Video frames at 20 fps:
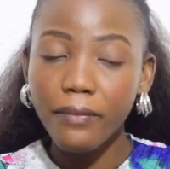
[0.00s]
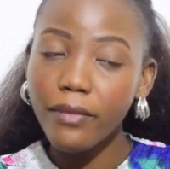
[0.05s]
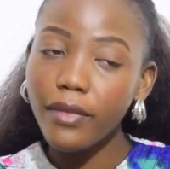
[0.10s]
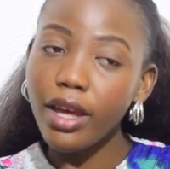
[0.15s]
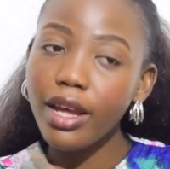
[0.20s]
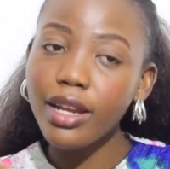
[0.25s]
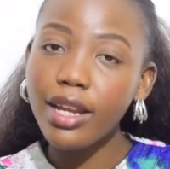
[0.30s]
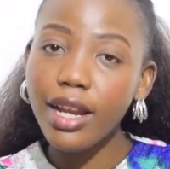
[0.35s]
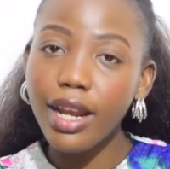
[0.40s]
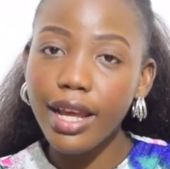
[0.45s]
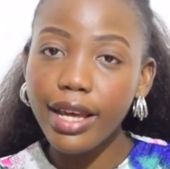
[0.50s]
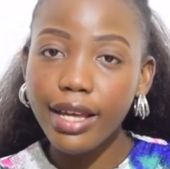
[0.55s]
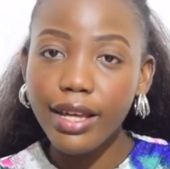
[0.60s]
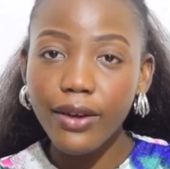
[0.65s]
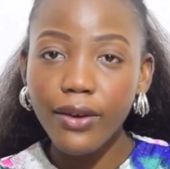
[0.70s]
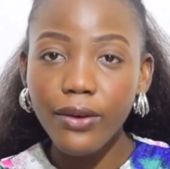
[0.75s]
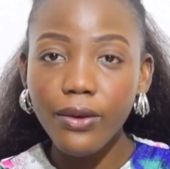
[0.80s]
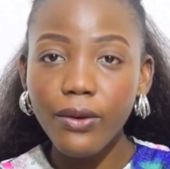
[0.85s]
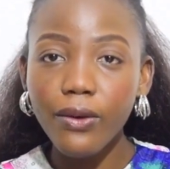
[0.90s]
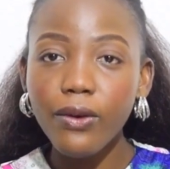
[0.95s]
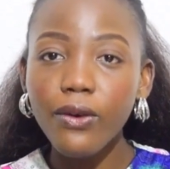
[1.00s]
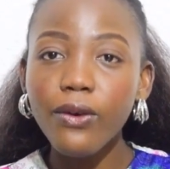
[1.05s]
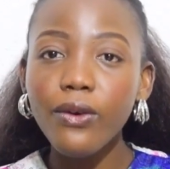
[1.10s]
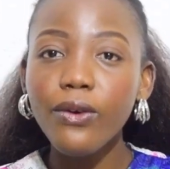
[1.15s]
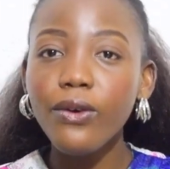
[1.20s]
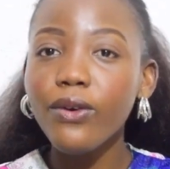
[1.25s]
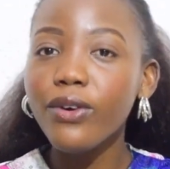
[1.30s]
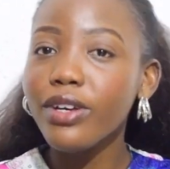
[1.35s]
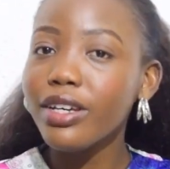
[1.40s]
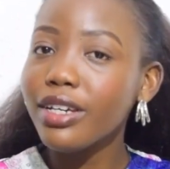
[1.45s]
and they're like,
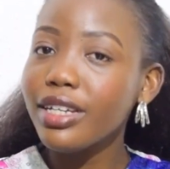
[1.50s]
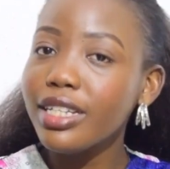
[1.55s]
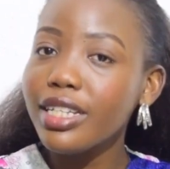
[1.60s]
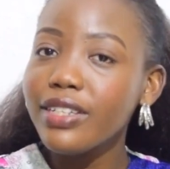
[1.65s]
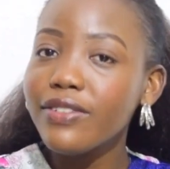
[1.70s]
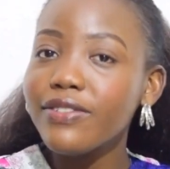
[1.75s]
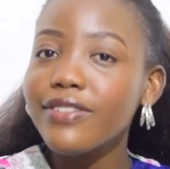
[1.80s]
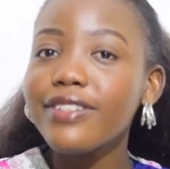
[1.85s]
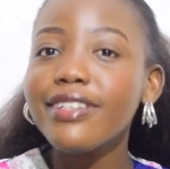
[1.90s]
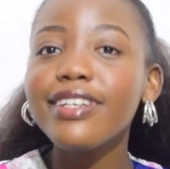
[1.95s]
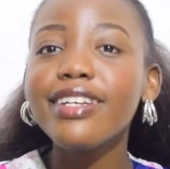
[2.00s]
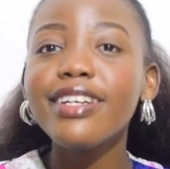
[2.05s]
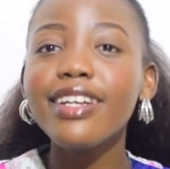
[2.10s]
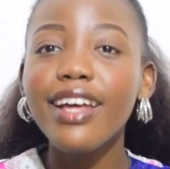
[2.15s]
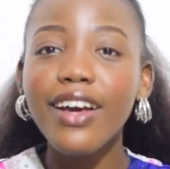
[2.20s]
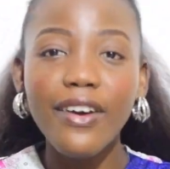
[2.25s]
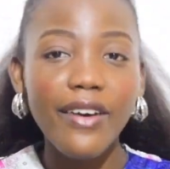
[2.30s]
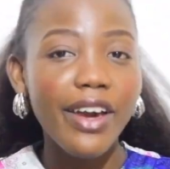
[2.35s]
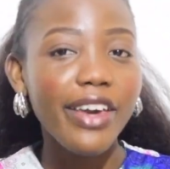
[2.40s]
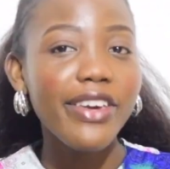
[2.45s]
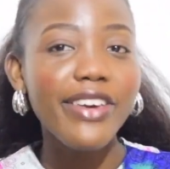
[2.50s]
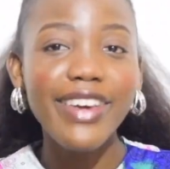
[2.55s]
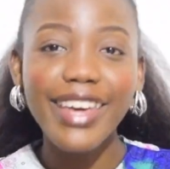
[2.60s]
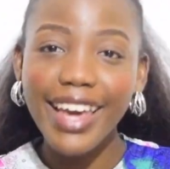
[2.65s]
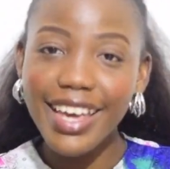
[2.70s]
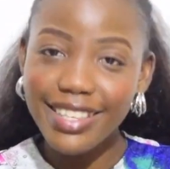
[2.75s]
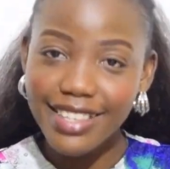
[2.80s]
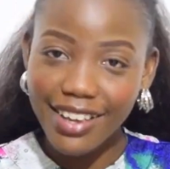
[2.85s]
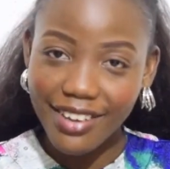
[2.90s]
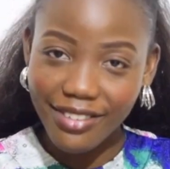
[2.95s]
oh, good evening, how are you?
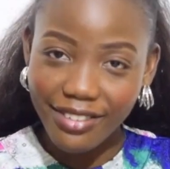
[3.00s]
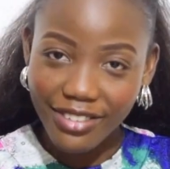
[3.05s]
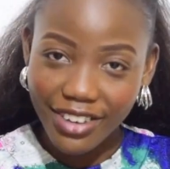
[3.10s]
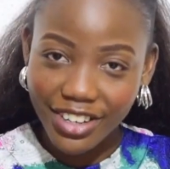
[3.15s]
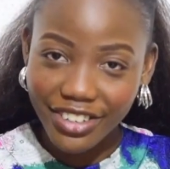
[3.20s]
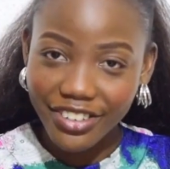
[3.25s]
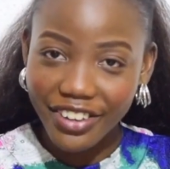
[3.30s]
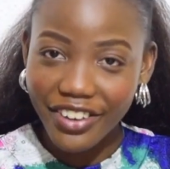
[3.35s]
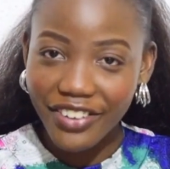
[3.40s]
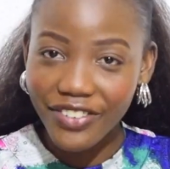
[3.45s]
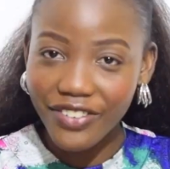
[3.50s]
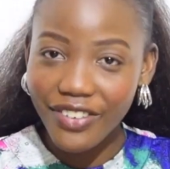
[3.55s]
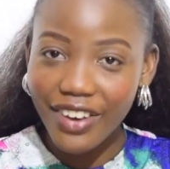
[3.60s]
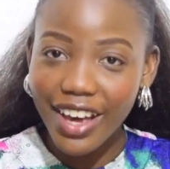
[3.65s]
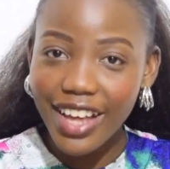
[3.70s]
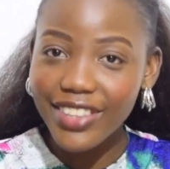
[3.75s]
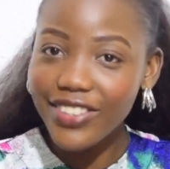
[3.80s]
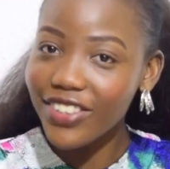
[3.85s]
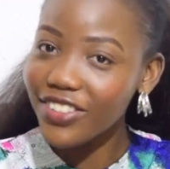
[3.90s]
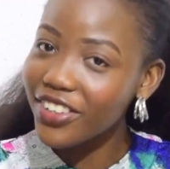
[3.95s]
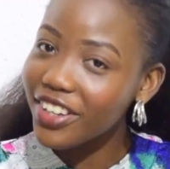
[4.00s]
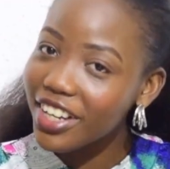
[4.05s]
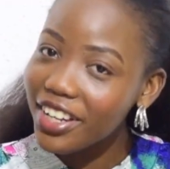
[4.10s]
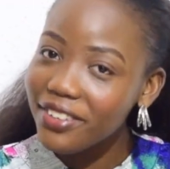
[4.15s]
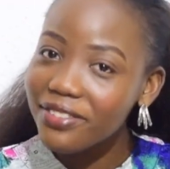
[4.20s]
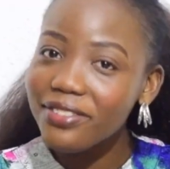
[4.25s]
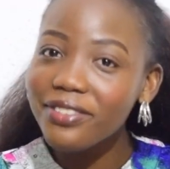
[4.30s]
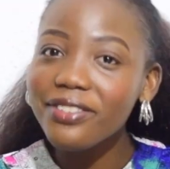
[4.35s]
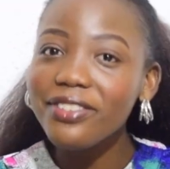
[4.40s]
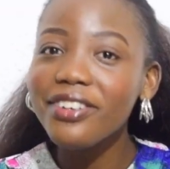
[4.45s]
Guys are freshers, but at what
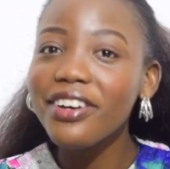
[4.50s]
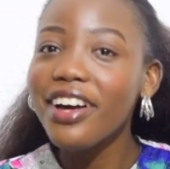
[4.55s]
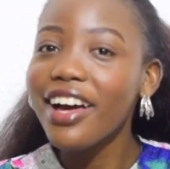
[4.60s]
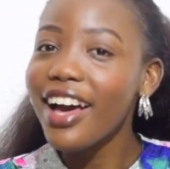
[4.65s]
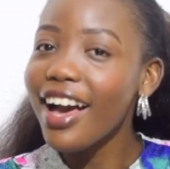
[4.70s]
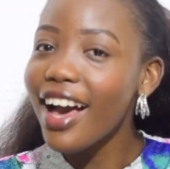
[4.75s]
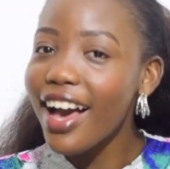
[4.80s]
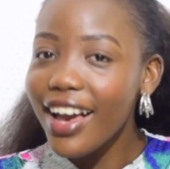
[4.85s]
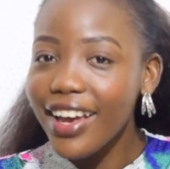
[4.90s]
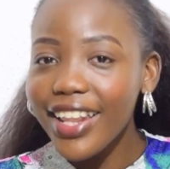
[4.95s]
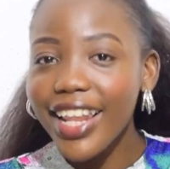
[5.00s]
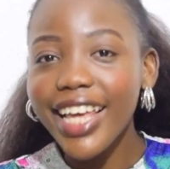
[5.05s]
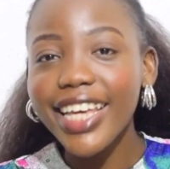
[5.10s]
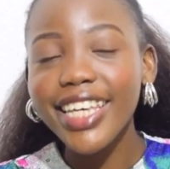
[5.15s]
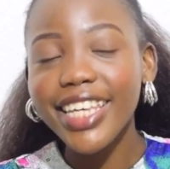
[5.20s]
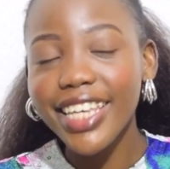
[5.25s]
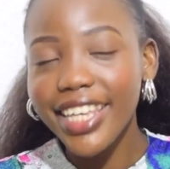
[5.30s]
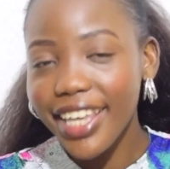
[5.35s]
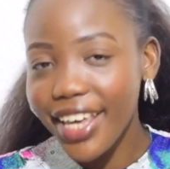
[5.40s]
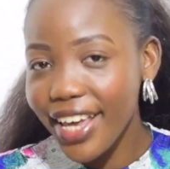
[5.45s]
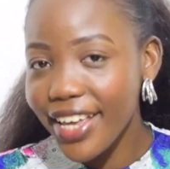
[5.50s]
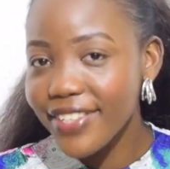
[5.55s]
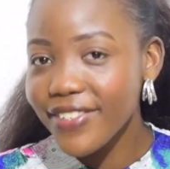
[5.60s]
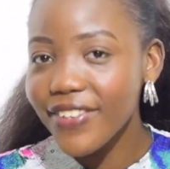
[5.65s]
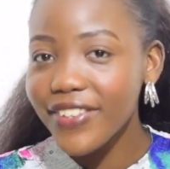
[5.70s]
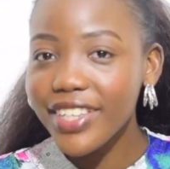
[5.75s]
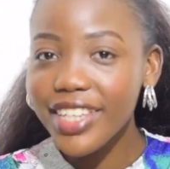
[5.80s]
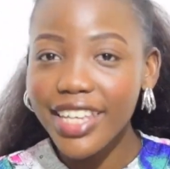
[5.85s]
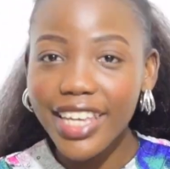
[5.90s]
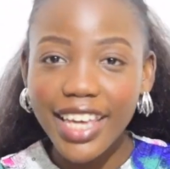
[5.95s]
level? Like, yes,
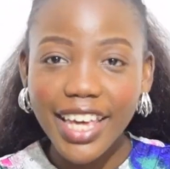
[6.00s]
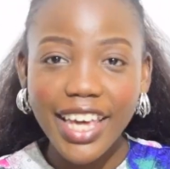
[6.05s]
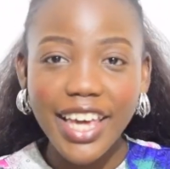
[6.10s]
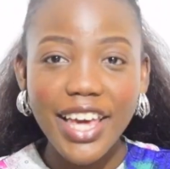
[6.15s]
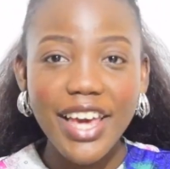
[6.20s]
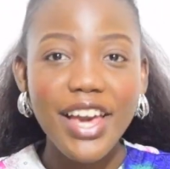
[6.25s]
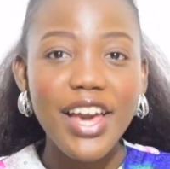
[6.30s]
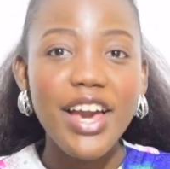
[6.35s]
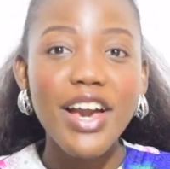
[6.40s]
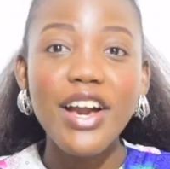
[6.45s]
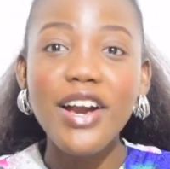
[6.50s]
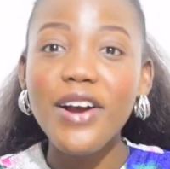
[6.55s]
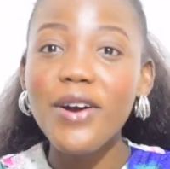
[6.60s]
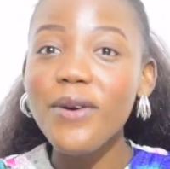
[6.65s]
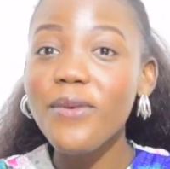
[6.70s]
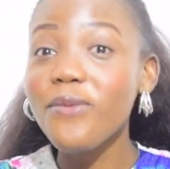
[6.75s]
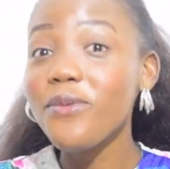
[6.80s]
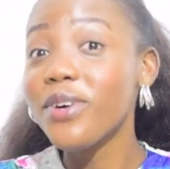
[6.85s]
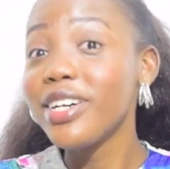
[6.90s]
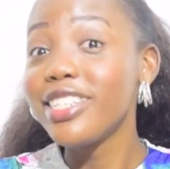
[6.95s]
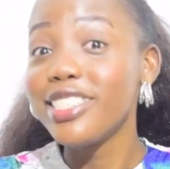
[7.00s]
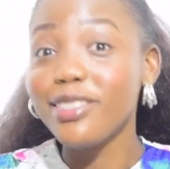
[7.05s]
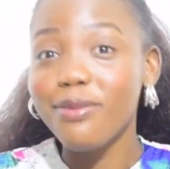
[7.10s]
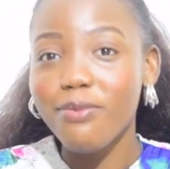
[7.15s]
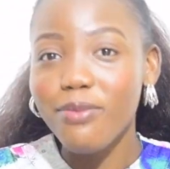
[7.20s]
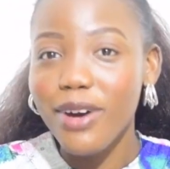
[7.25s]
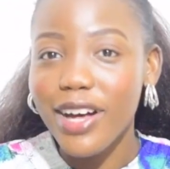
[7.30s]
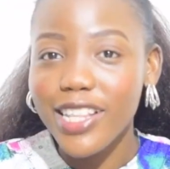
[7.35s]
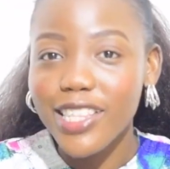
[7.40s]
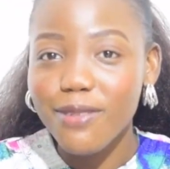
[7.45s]
okay, what
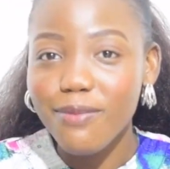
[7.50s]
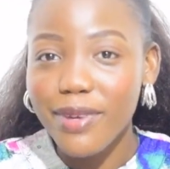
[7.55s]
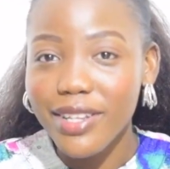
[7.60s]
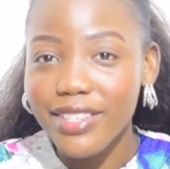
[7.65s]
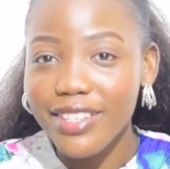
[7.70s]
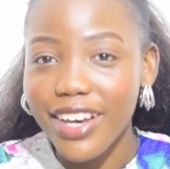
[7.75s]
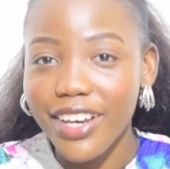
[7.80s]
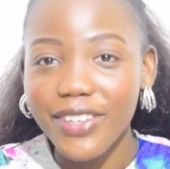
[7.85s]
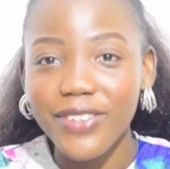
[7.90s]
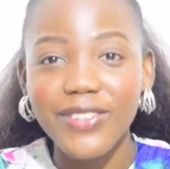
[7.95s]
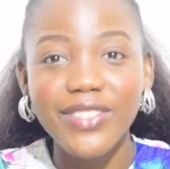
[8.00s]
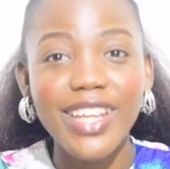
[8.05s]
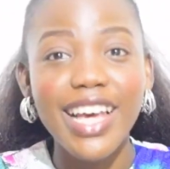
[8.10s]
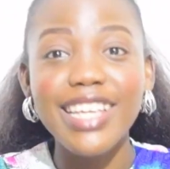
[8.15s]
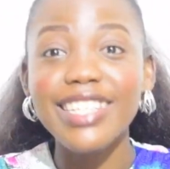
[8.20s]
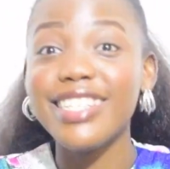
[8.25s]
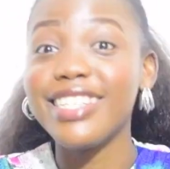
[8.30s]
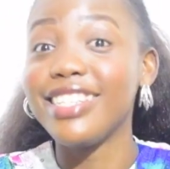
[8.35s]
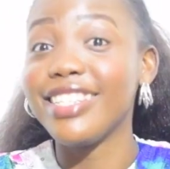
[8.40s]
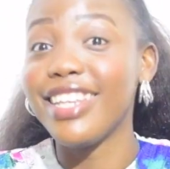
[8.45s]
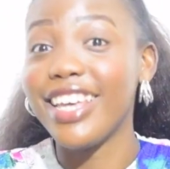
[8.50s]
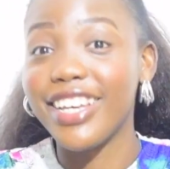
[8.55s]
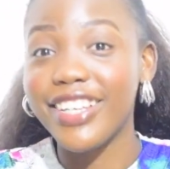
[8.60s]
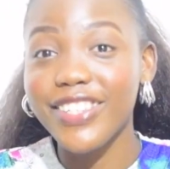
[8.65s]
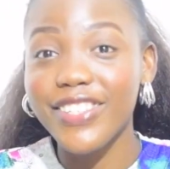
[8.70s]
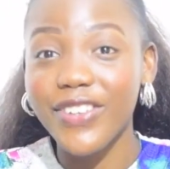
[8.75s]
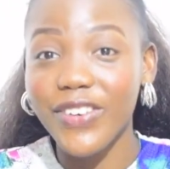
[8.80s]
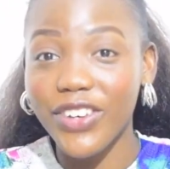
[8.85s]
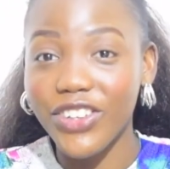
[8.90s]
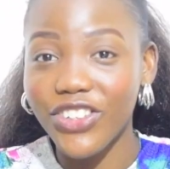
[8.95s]
department are you? That's the
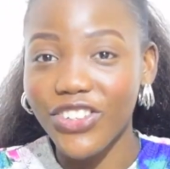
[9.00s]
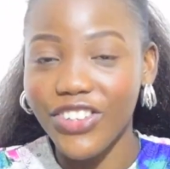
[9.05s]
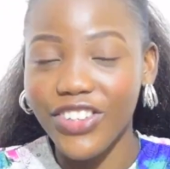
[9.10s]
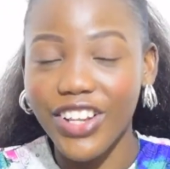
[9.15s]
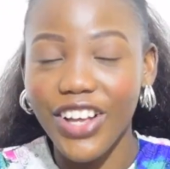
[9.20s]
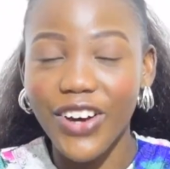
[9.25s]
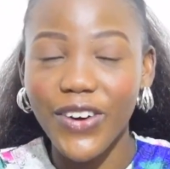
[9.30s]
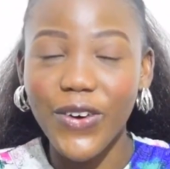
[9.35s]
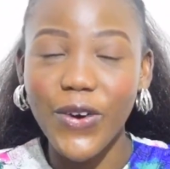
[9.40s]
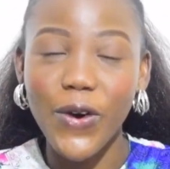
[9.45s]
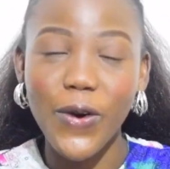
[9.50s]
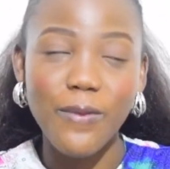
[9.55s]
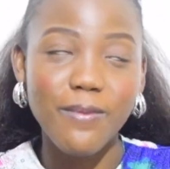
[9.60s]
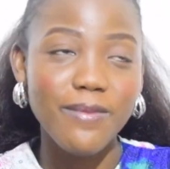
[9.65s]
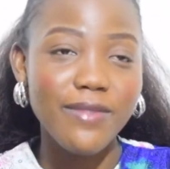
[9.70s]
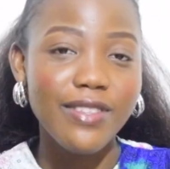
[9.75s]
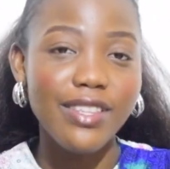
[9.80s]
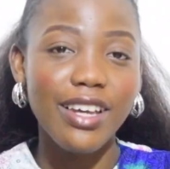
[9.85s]
next question that comes.